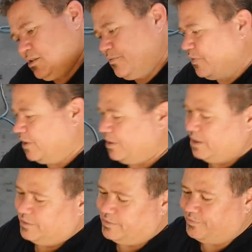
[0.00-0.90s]
very,
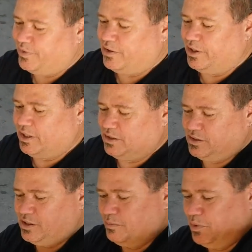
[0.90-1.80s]
very
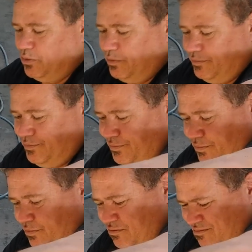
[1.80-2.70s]
simple.
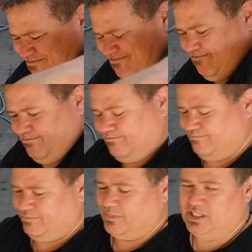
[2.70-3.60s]

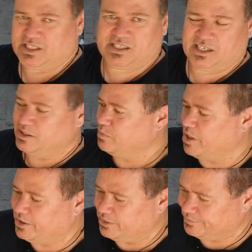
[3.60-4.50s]
You see, it's
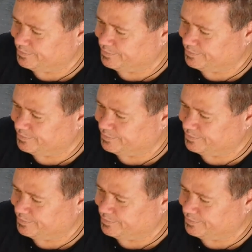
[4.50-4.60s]
brand new.